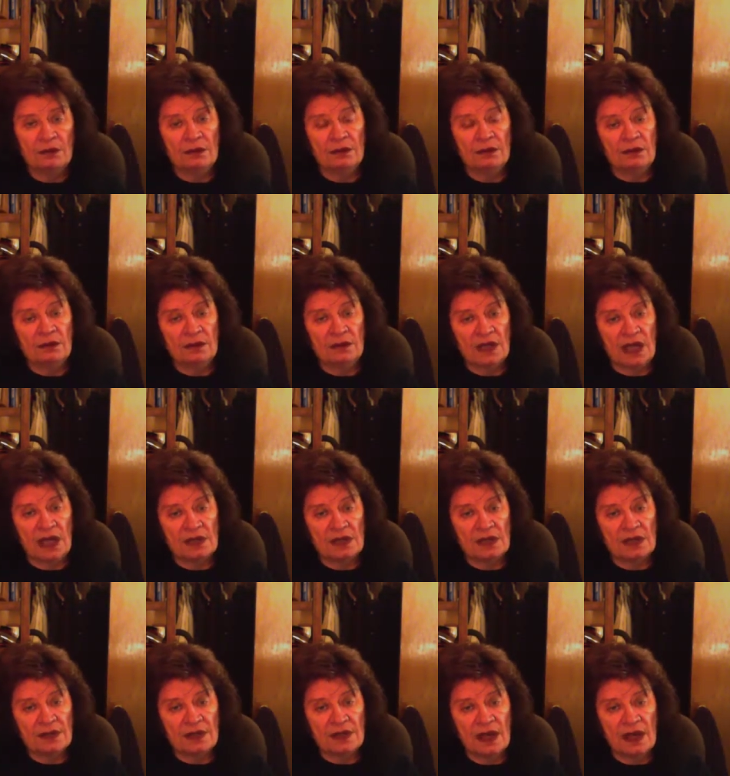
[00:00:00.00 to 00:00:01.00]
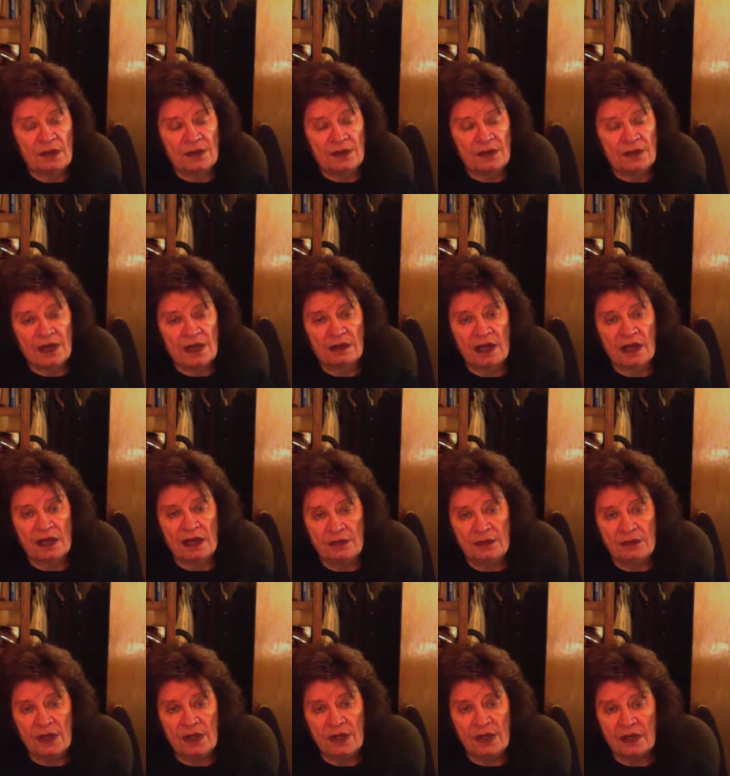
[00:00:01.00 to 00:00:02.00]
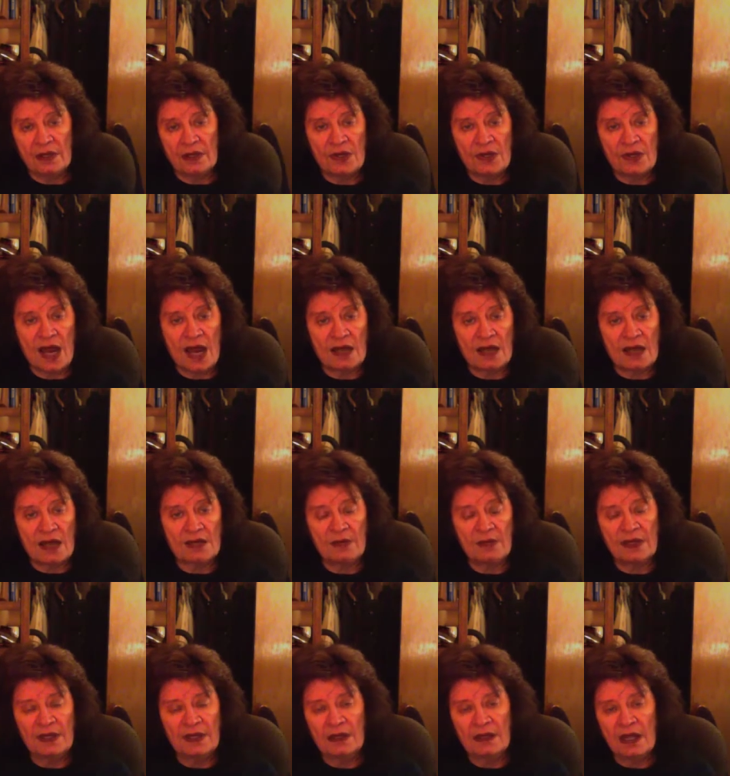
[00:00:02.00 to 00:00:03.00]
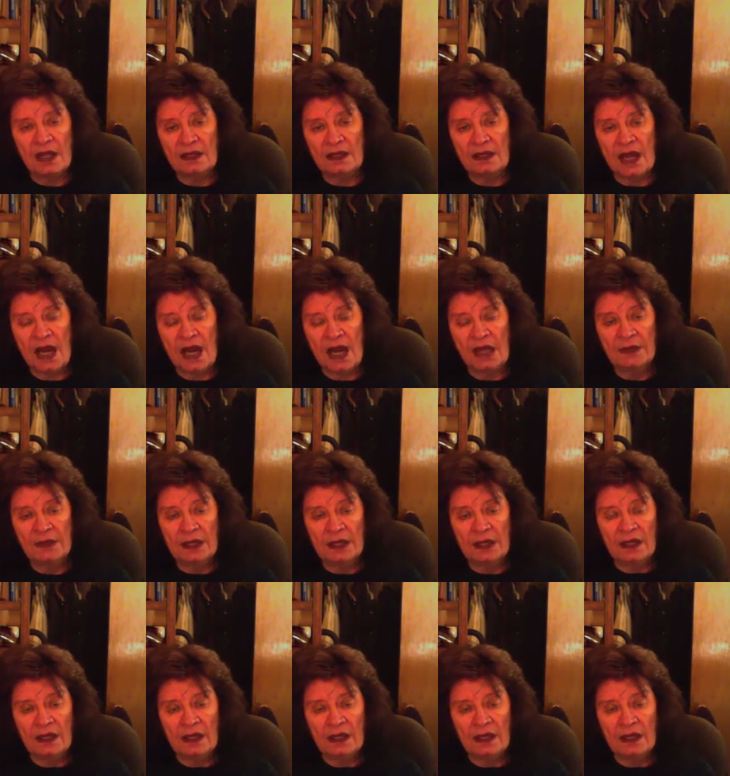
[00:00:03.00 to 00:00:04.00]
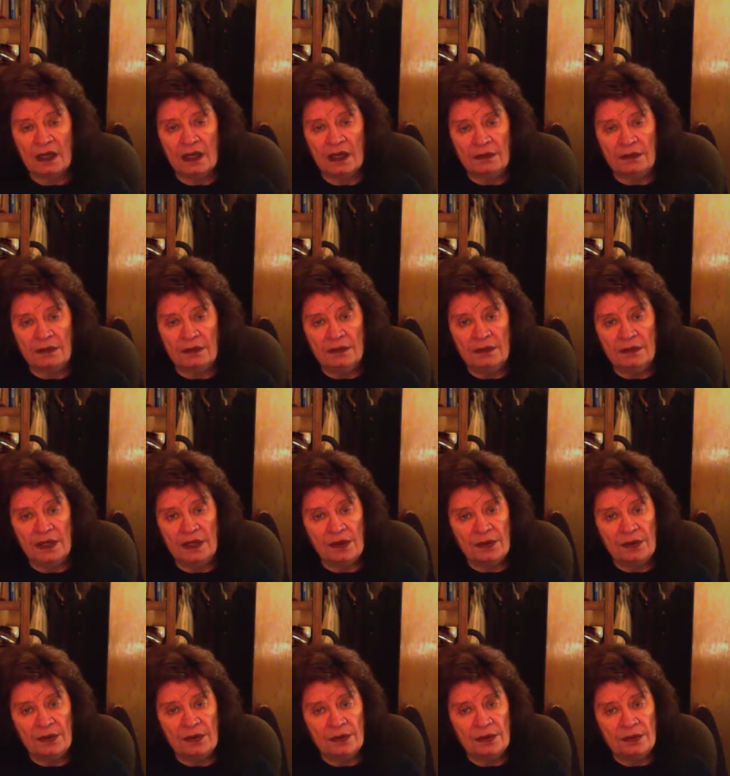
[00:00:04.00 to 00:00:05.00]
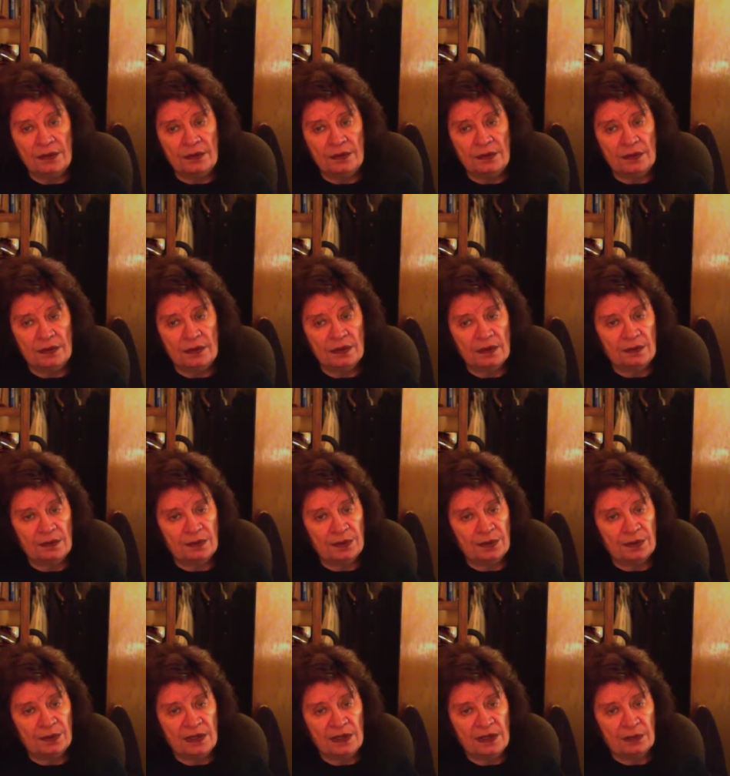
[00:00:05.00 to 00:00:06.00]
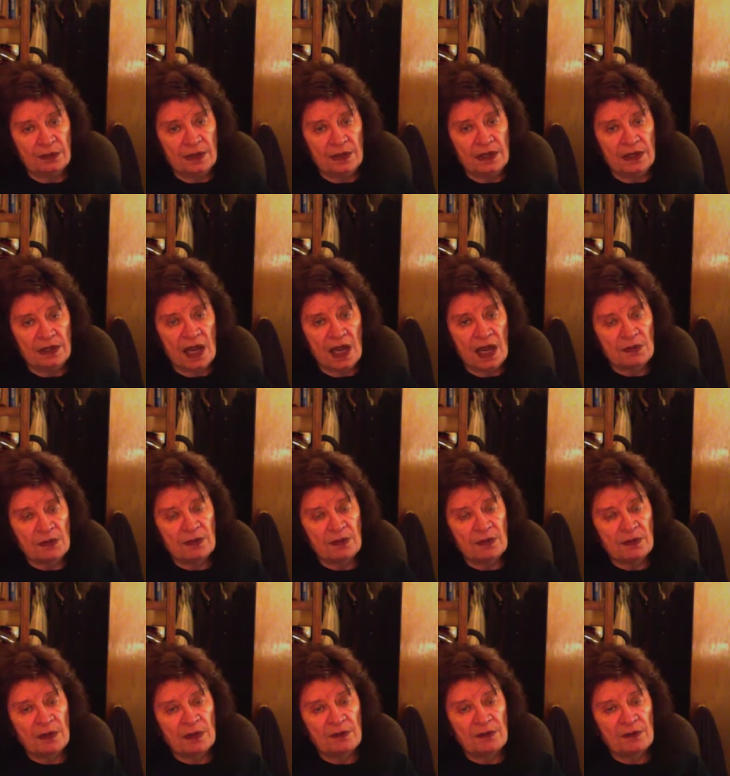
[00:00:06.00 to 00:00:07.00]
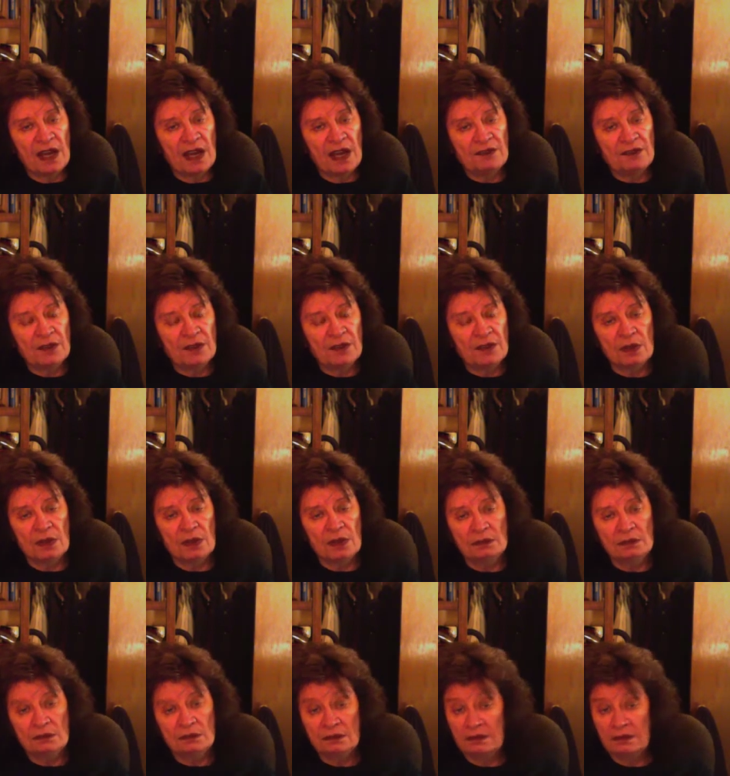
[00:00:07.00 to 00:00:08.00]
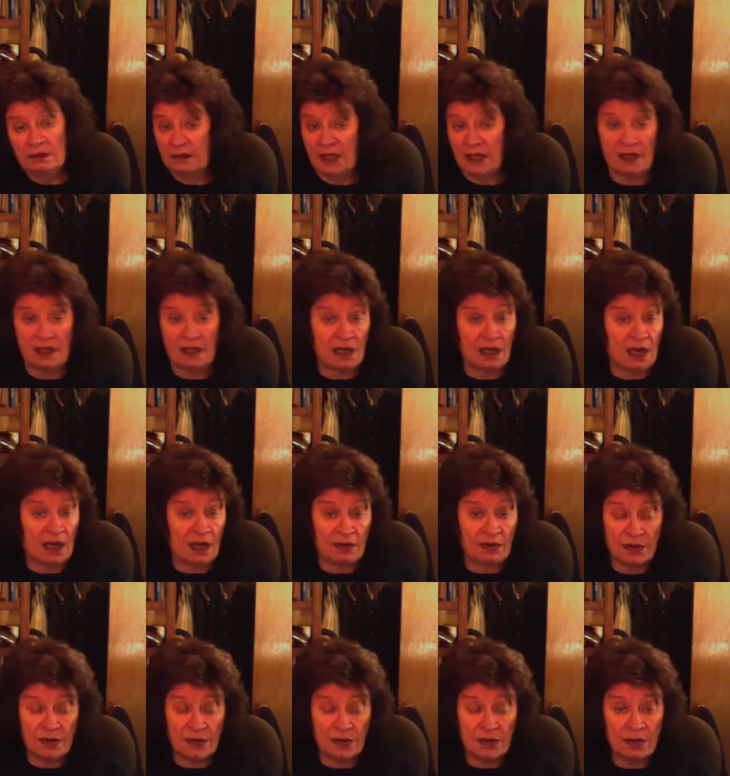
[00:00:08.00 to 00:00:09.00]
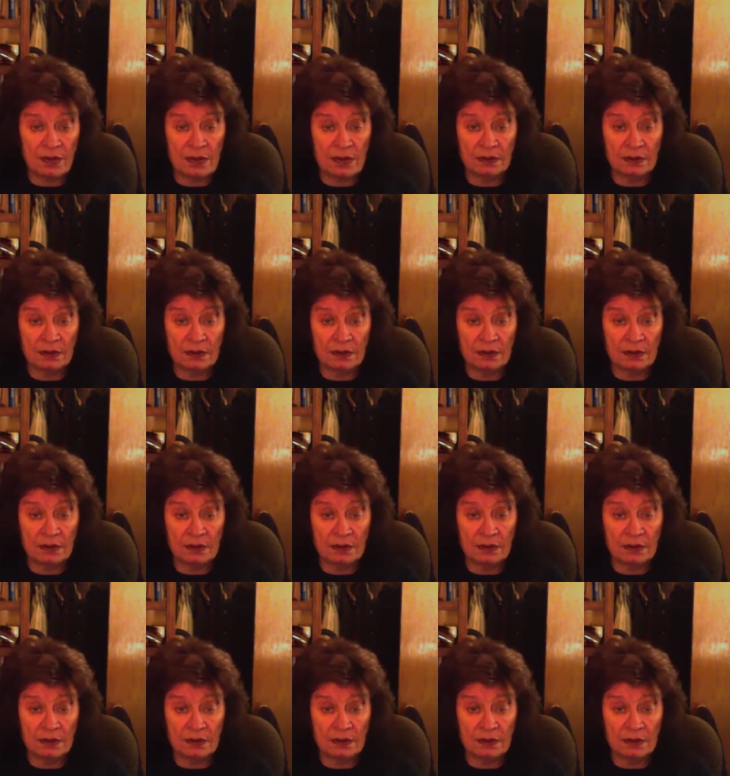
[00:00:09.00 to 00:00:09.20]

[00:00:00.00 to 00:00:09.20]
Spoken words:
lots of times, say like Chicken Shack, something like that, you play 3 times from the 5 chord and then end the song.